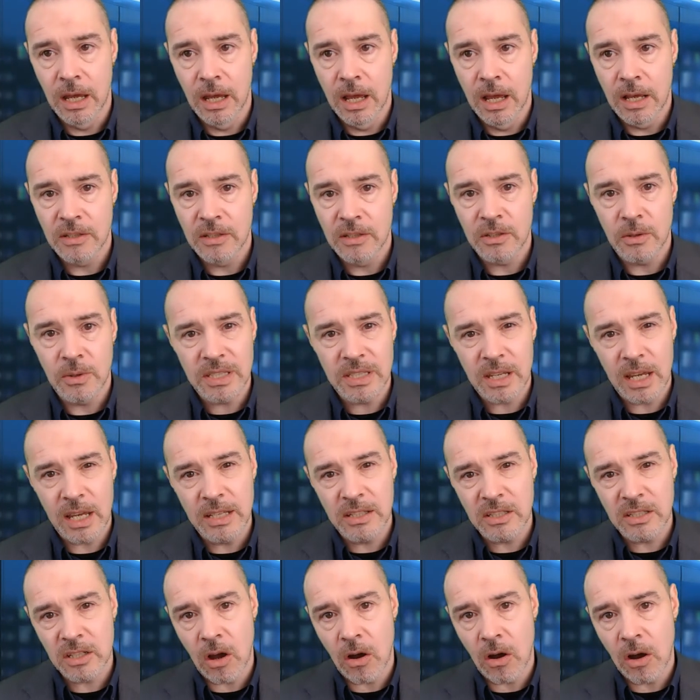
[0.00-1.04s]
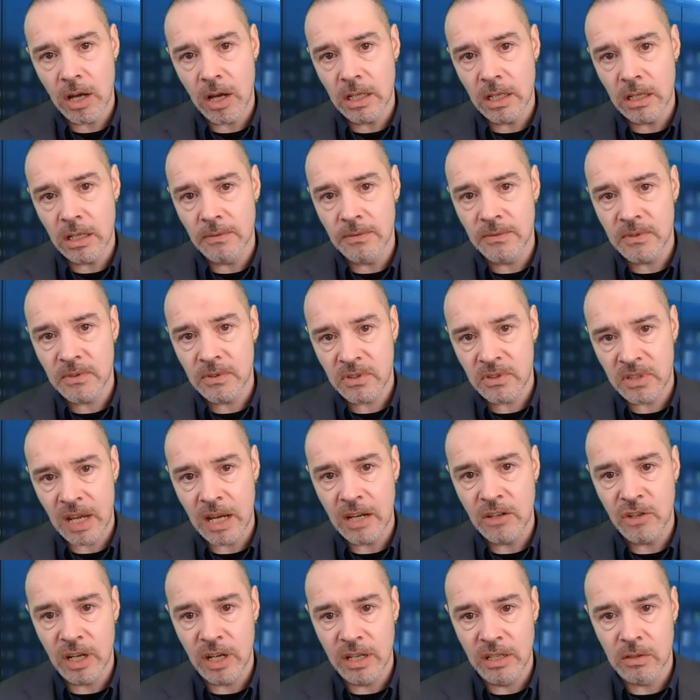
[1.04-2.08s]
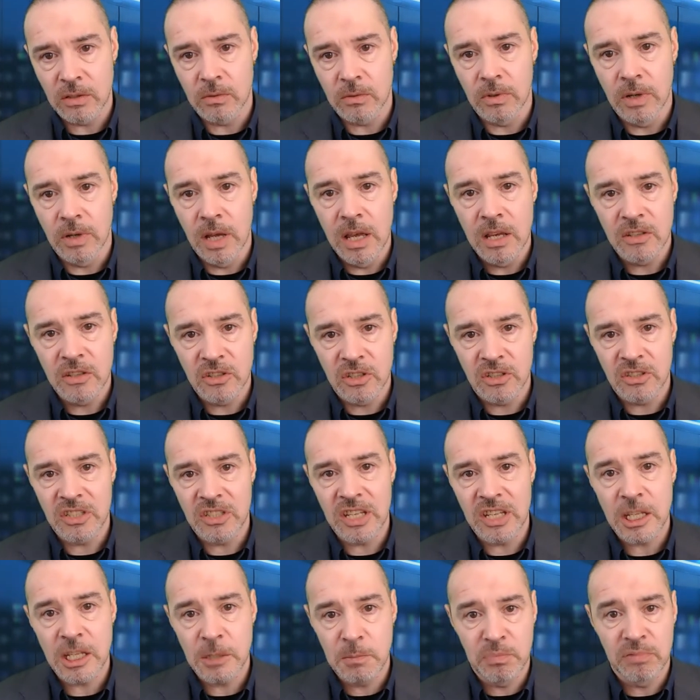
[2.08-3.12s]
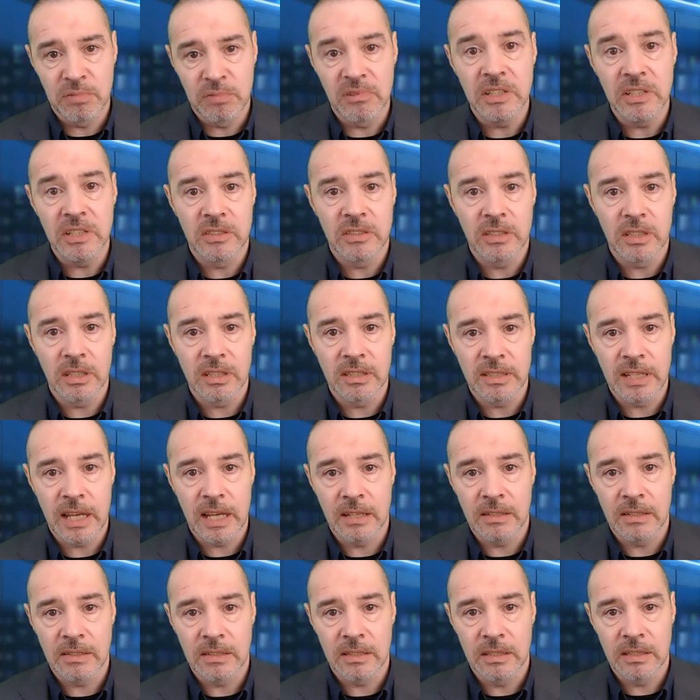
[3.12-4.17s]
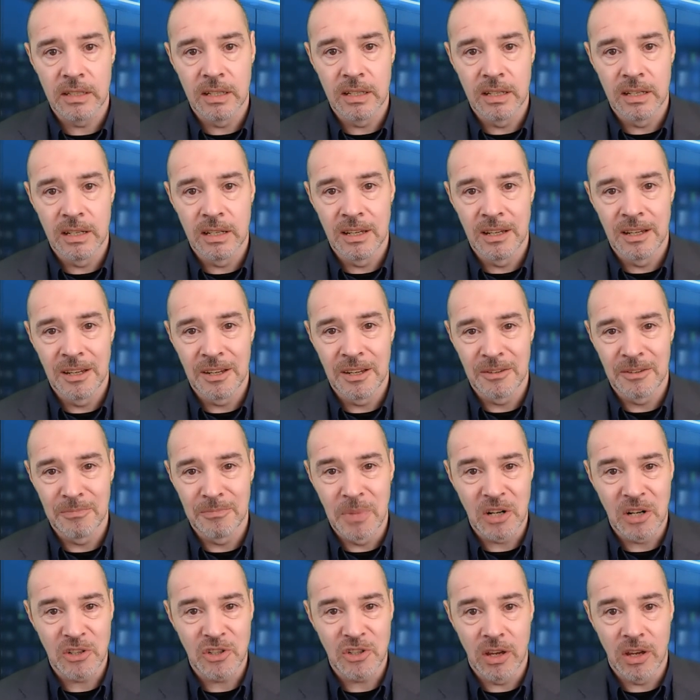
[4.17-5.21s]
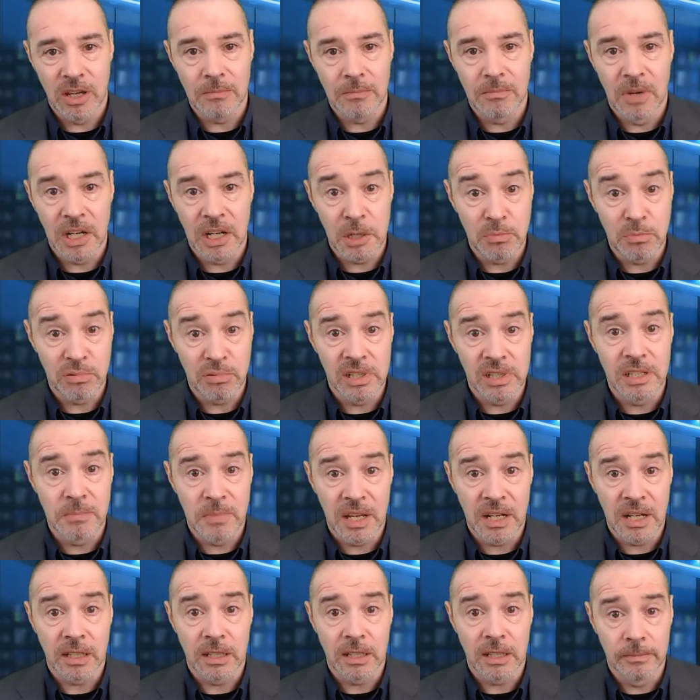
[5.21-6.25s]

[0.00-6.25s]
So it's kind of tangential. Success breeds success, much like money breeds money.